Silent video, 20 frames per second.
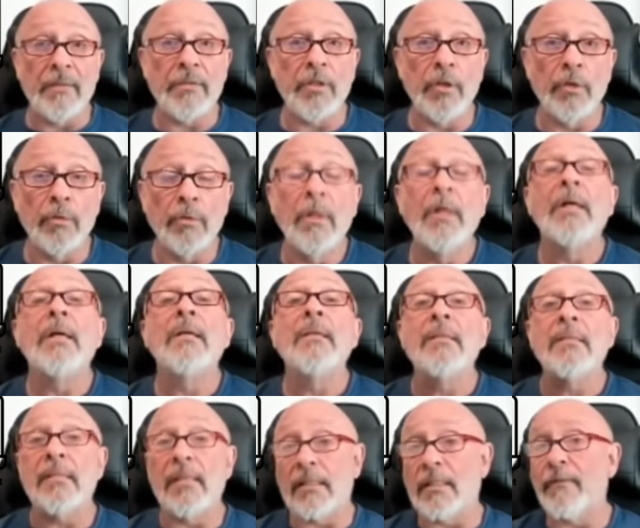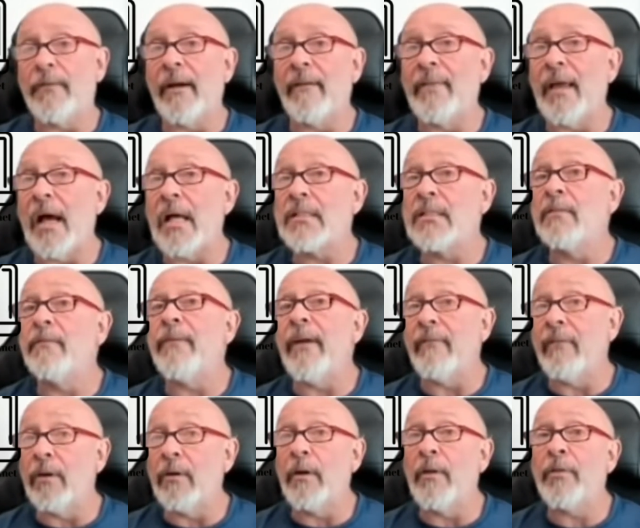which gives you
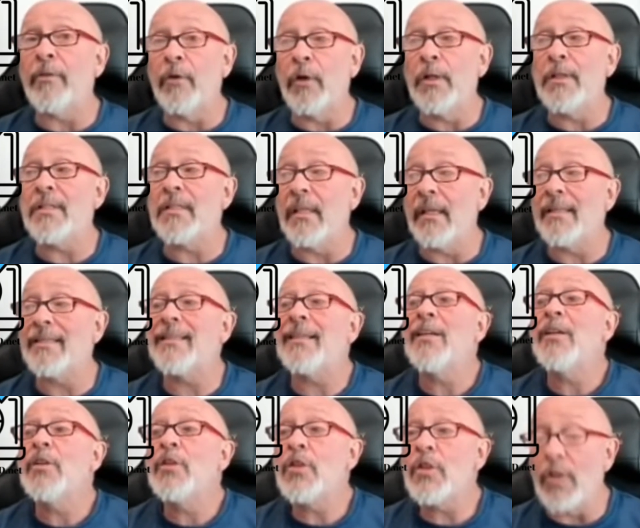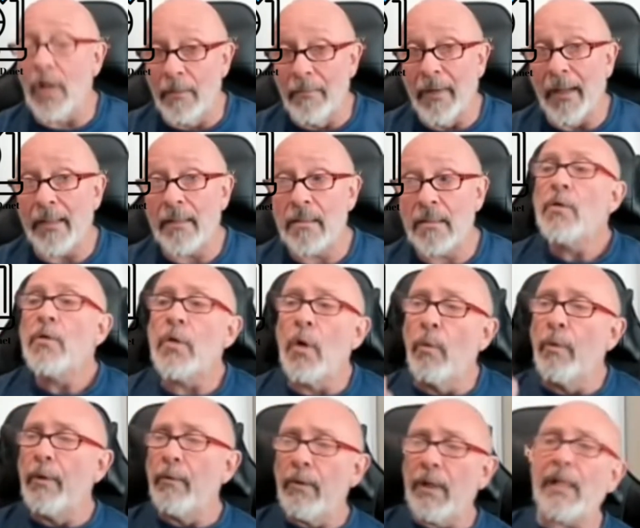65,536
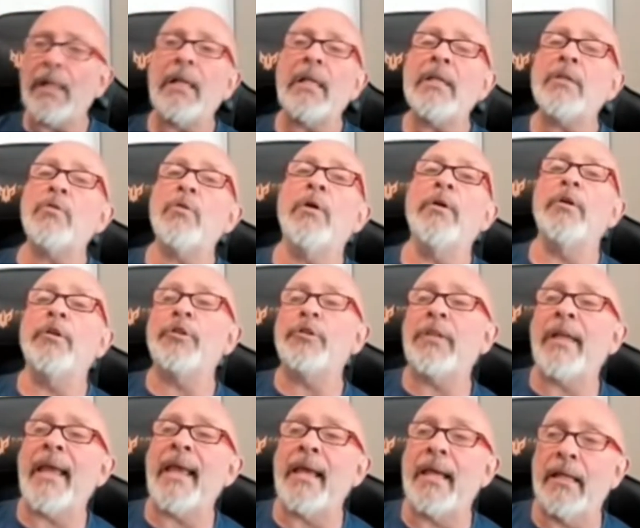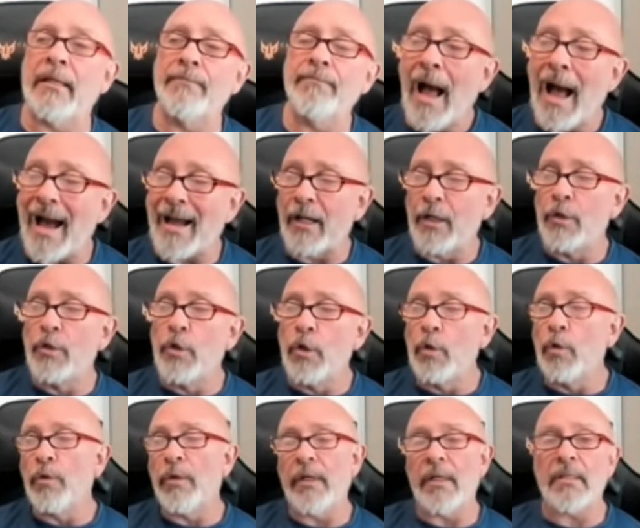subnets. So we really need to
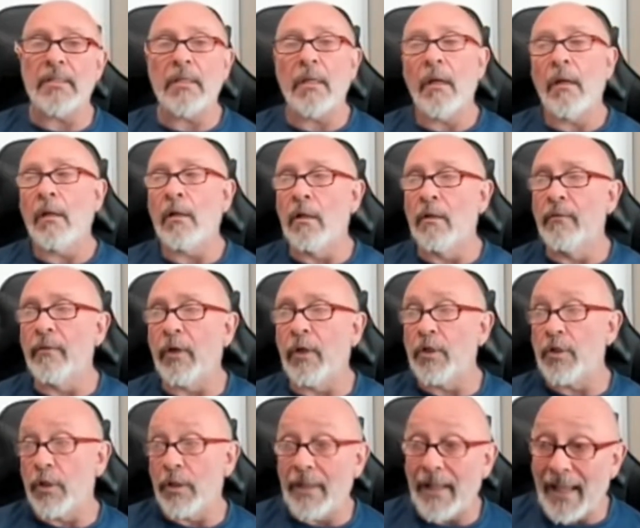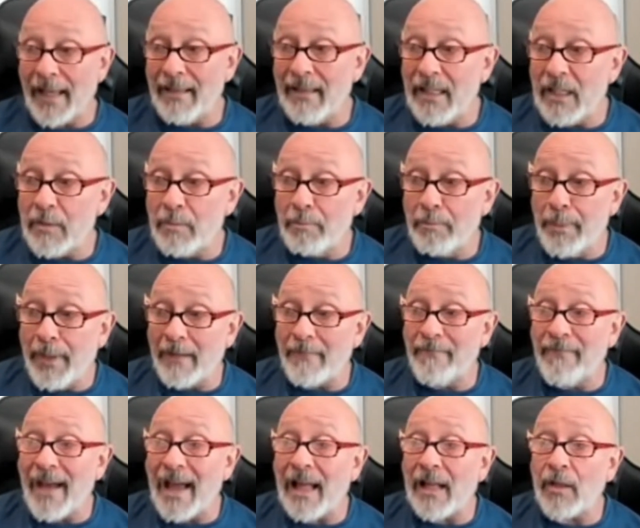understand how to do this conversion.
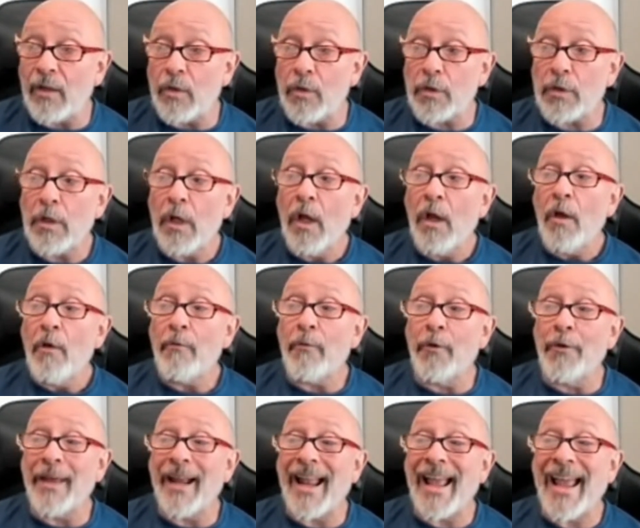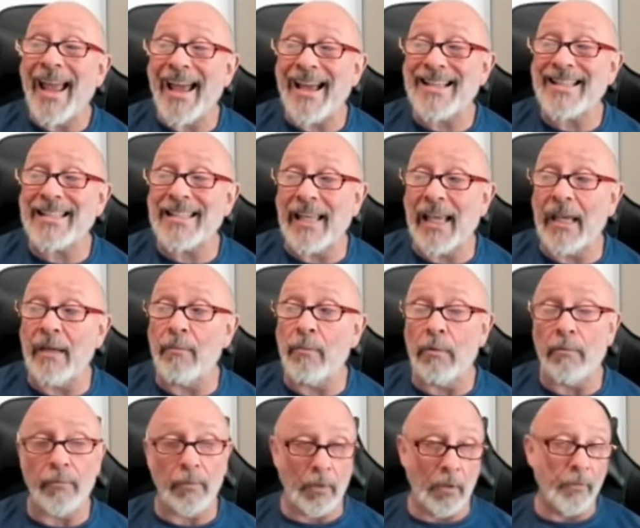And these bit values for that
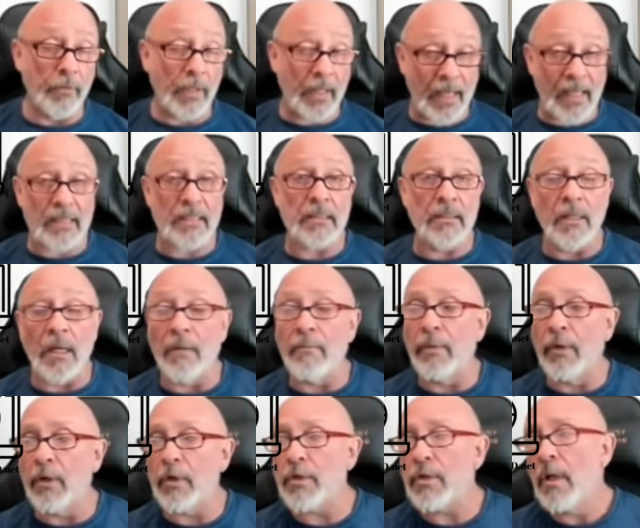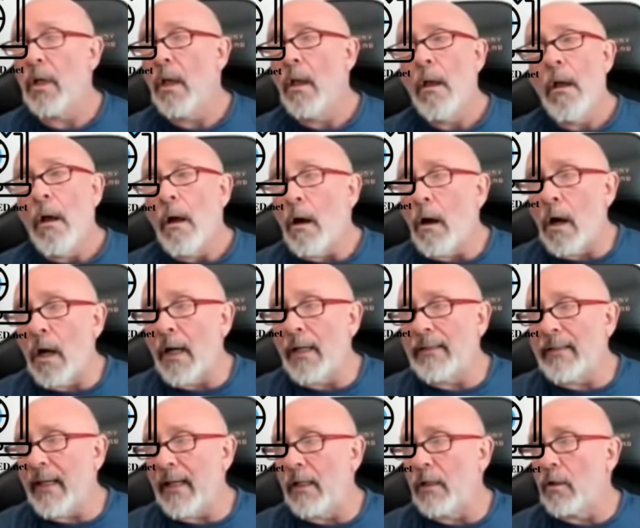hex table, for the hex numbers,
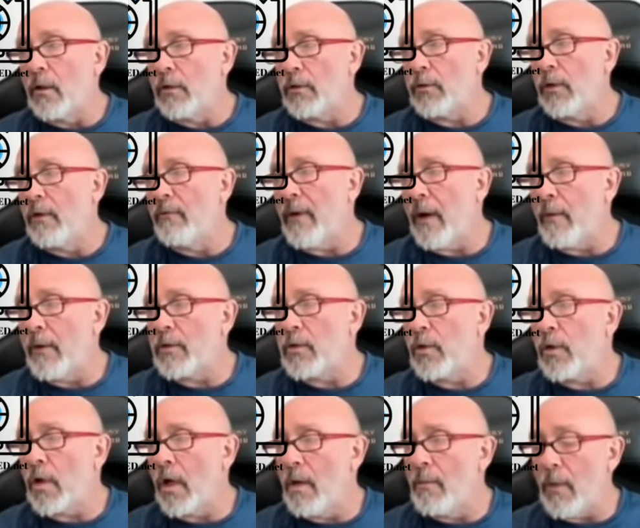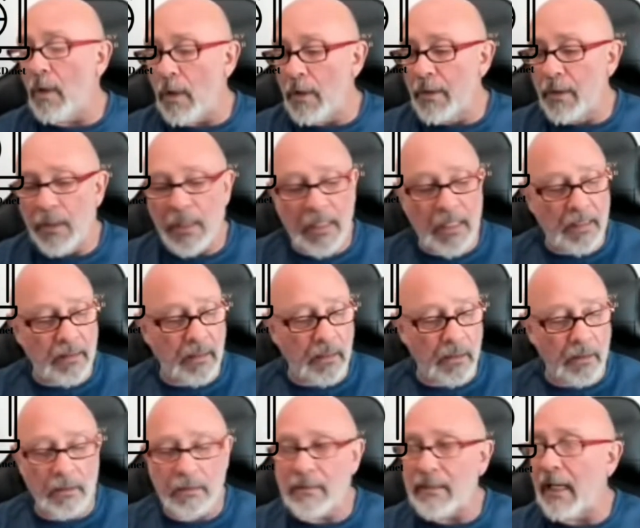are identical. So if I were to come
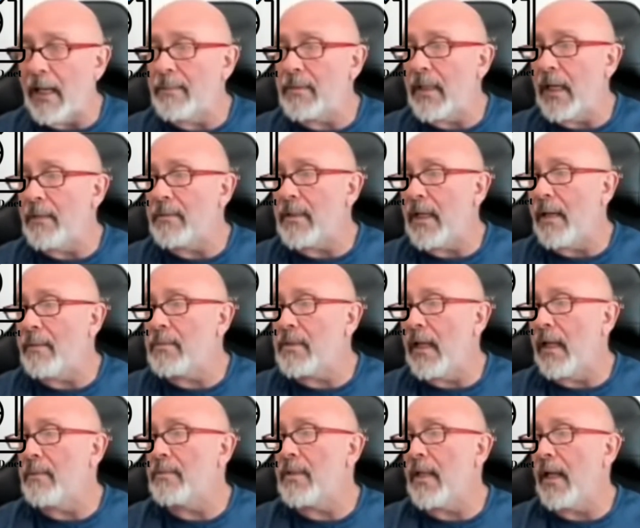underneath here, tab,